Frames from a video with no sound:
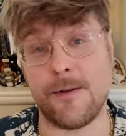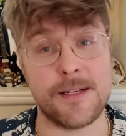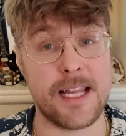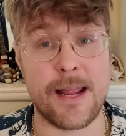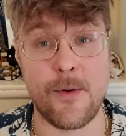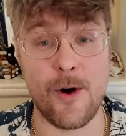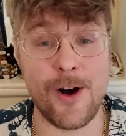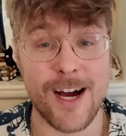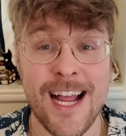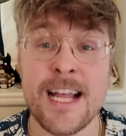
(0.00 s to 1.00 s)
do this
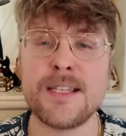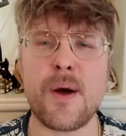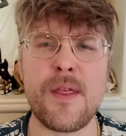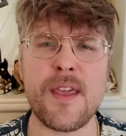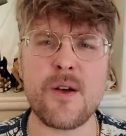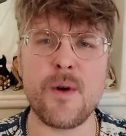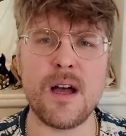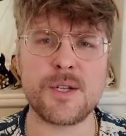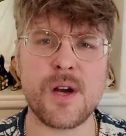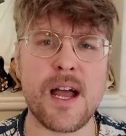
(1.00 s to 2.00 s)
anymore. So I think we're
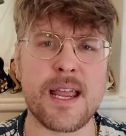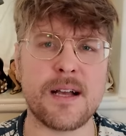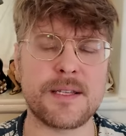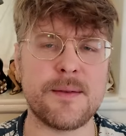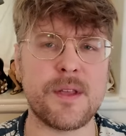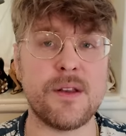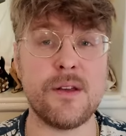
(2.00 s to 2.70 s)
all trying out something